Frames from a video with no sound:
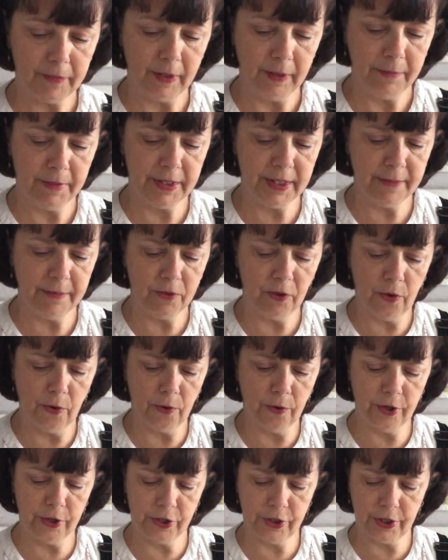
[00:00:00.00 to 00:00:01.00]
But some
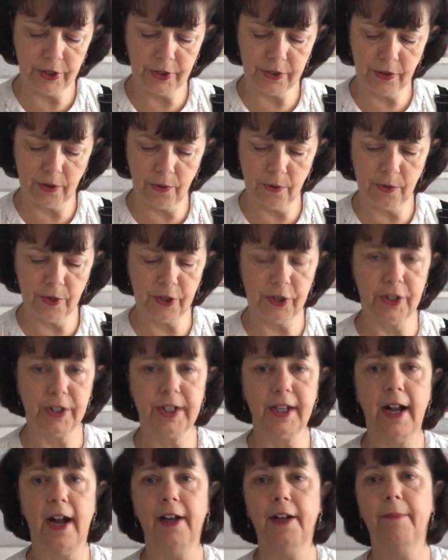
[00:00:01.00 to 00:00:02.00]
gorgeous, gorgeous
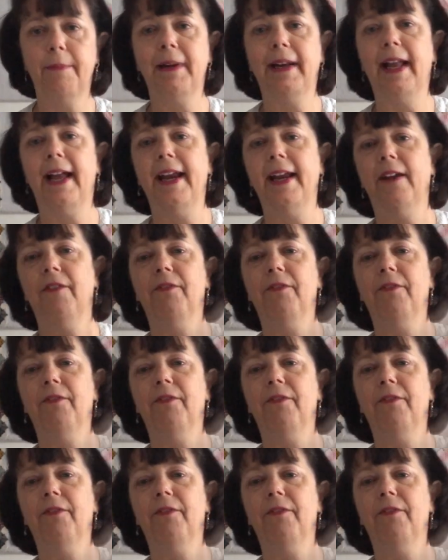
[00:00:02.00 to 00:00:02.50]
colour play. I